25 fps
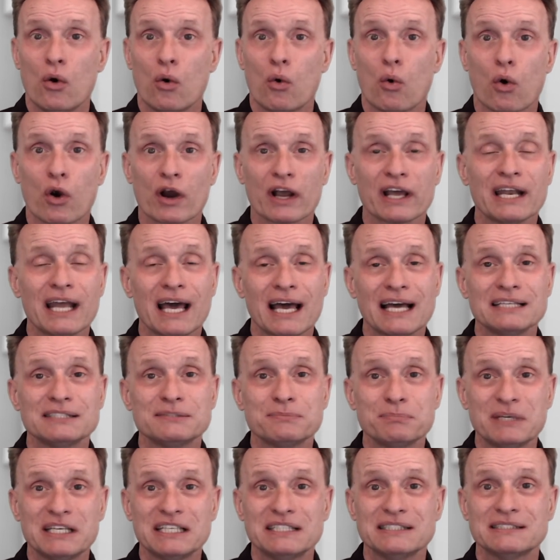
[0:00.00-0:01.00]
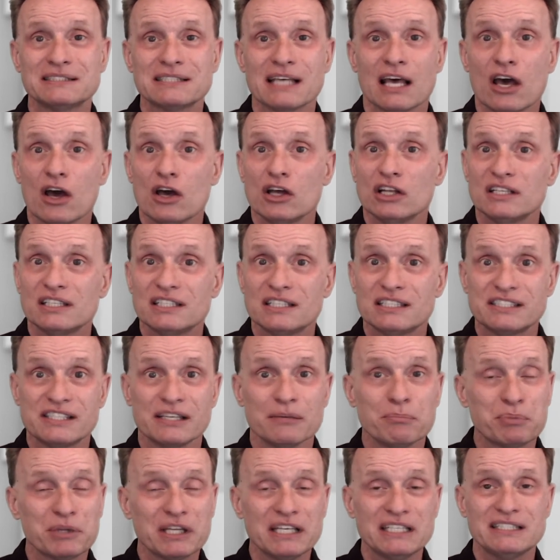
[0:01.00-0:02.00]
Organize means
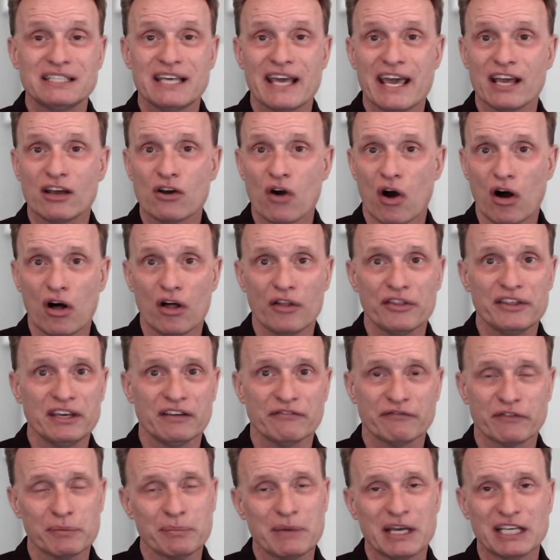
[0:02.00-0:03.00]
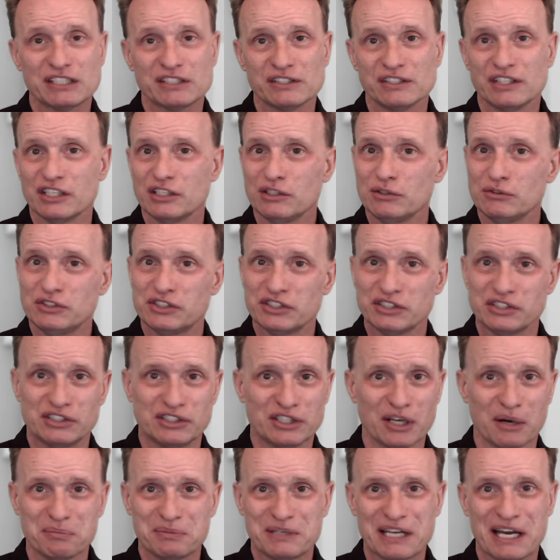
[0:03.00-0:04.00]
simply take all the information that you just
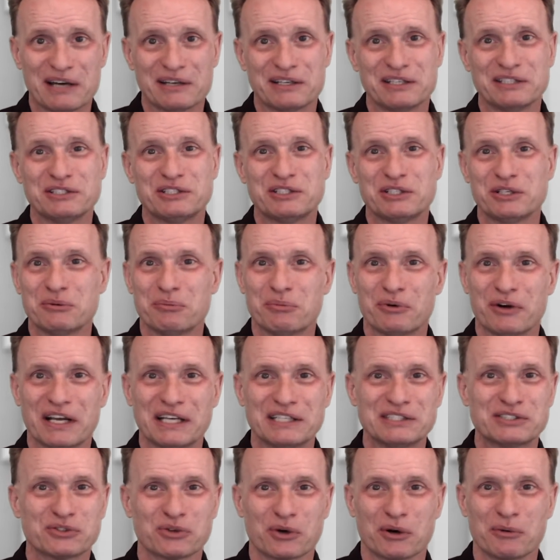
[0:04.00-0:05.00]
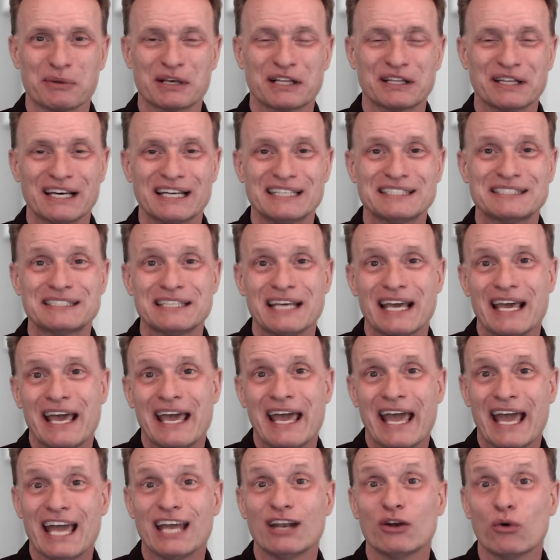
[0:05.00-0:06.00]
dumped out into your brainstorming list
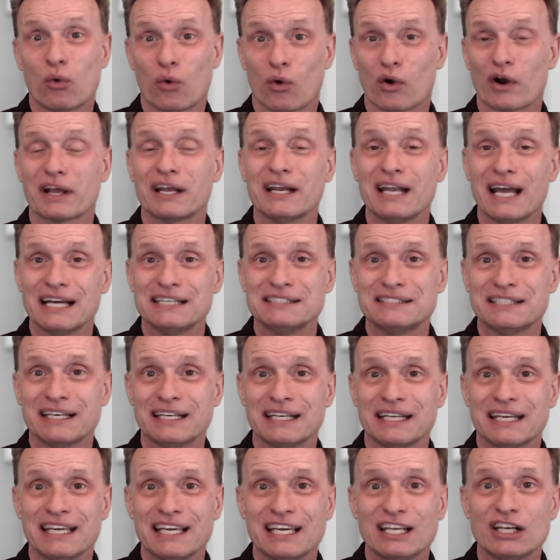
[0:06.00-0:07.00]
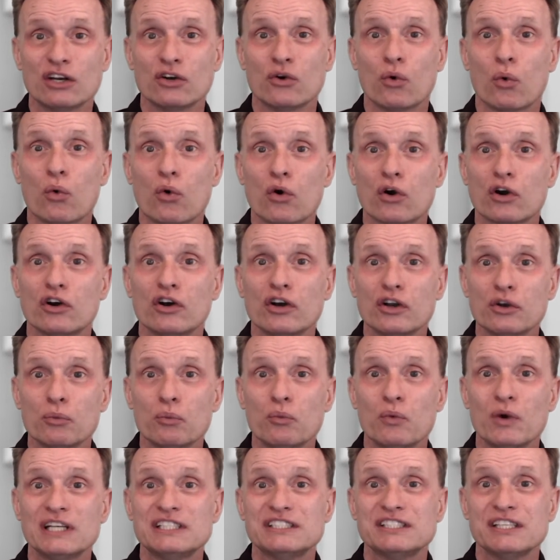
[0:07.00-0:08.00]
and organize it in an order in
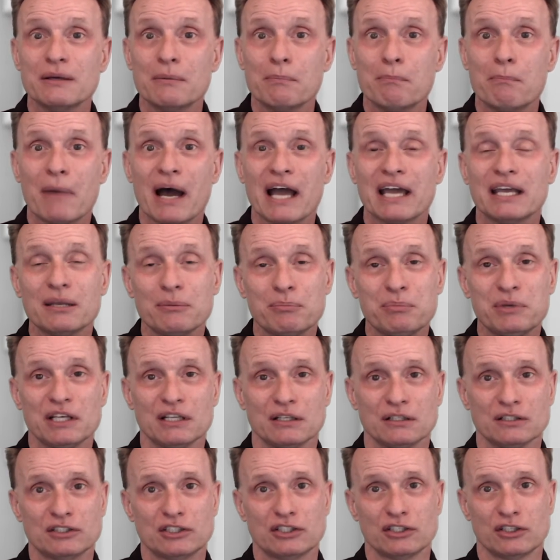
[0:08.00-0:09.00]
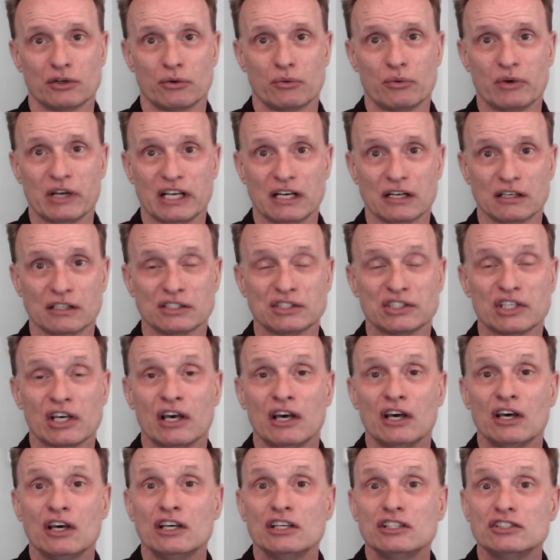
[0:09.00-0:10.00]
which it might appeal to your readers.
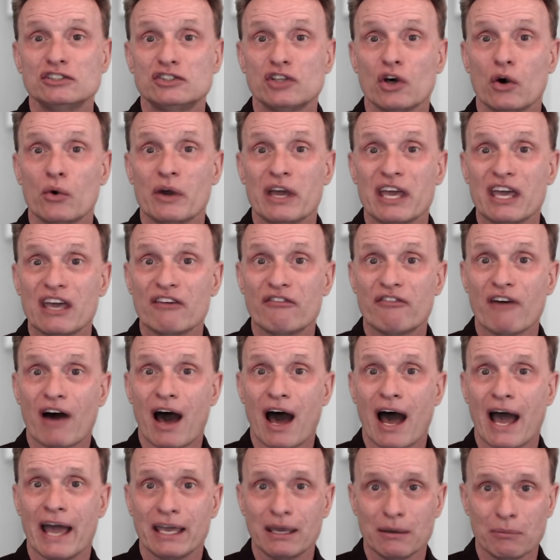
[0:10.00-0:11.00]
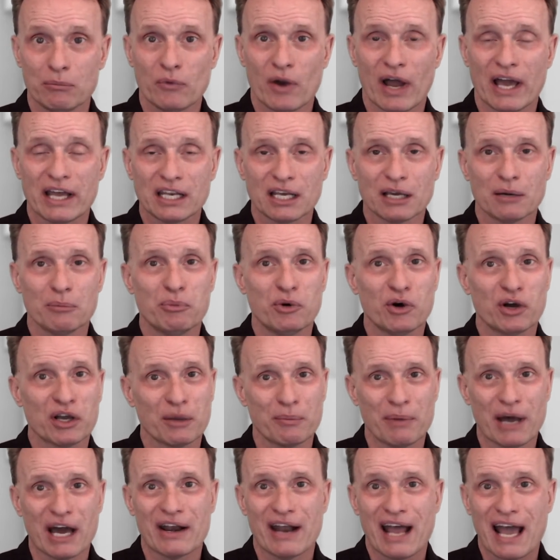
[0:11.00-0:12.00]
So if I am writing a book
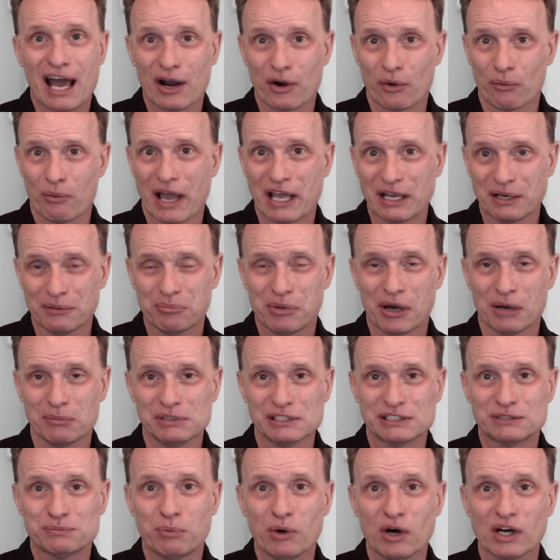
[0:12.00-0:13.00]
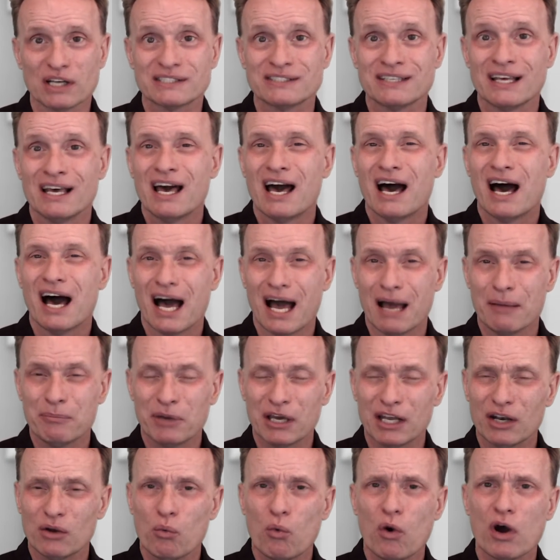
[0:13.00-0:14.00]
about how to write and publish books, I'm
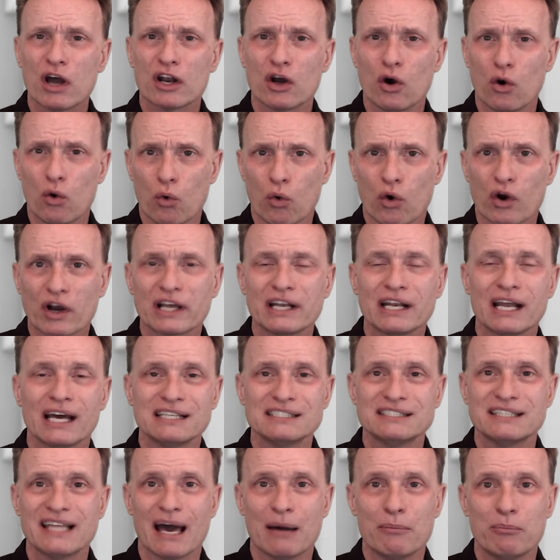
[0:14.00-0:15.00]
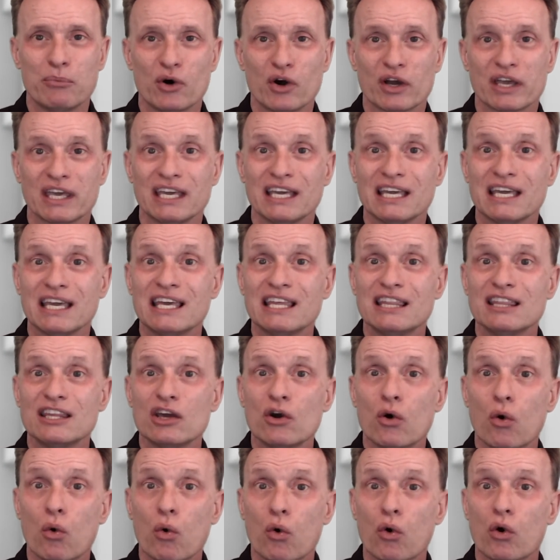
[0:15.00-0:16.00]
going to want to organize that book in
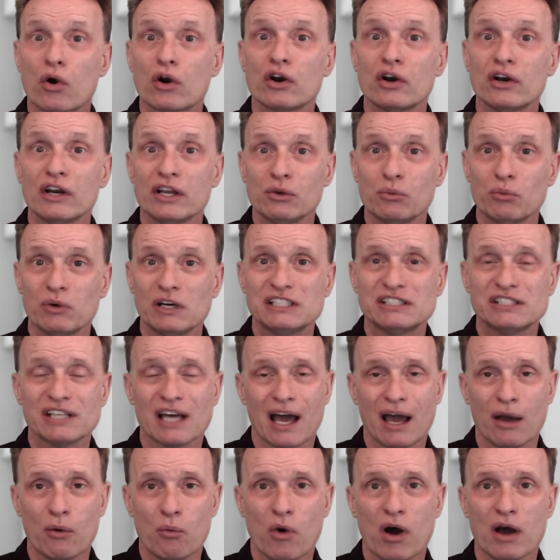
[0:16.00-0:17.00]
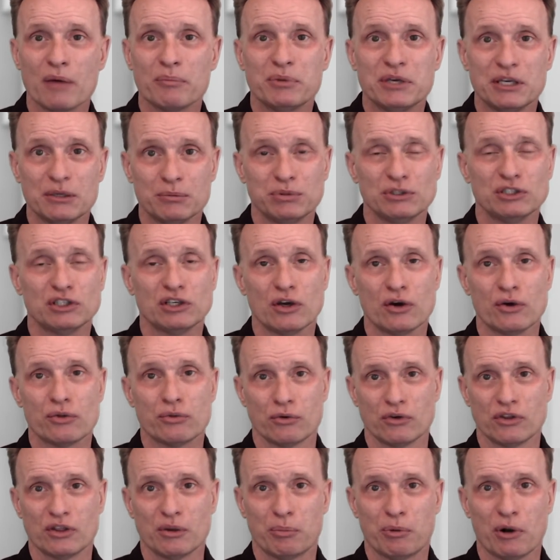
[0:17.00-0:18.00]
the order in which I want people to go
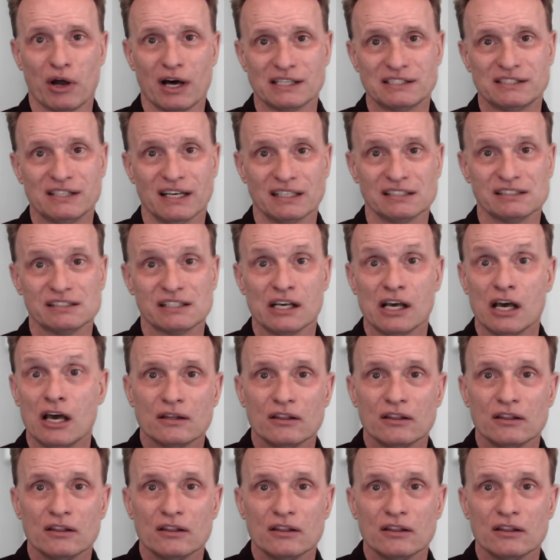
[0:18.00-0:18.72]
through the process.